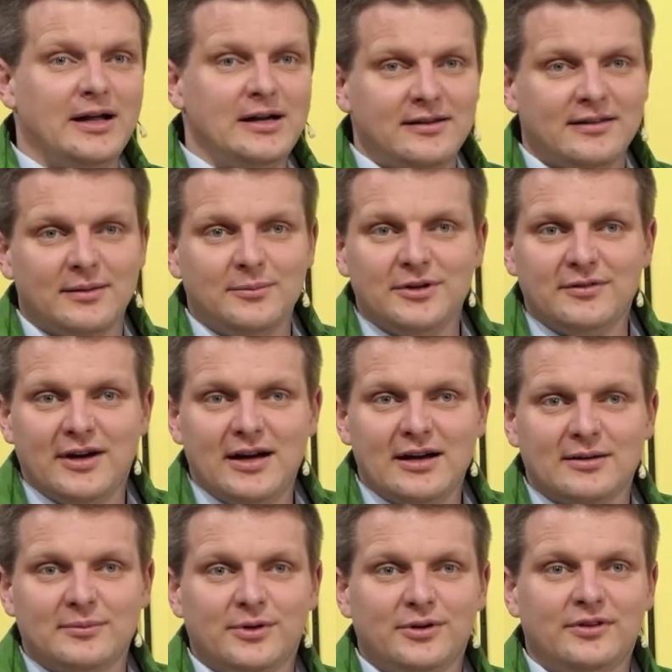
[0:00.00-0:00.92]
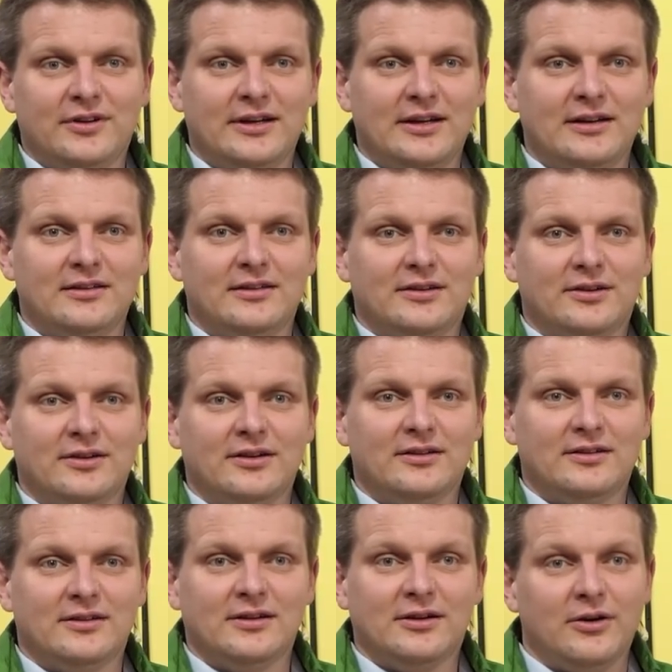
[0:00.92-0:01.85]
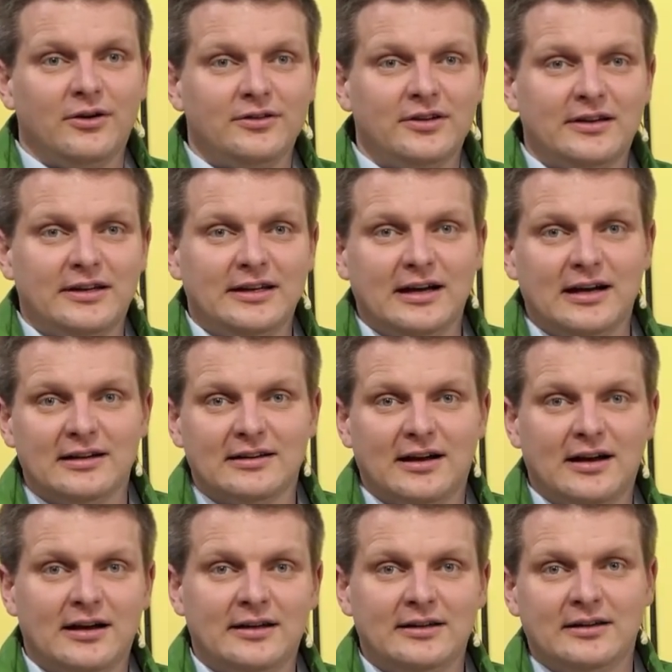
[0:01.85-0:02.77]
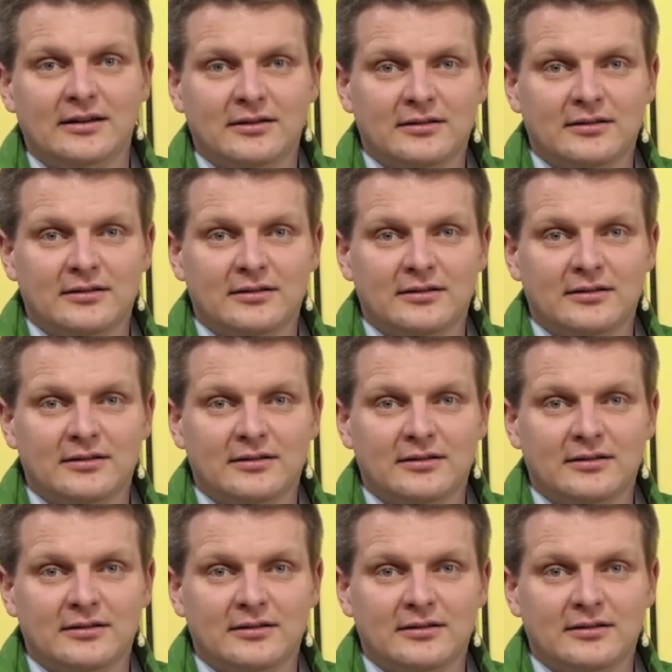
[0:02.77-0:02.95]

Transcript: And the results will be printed in the next edition.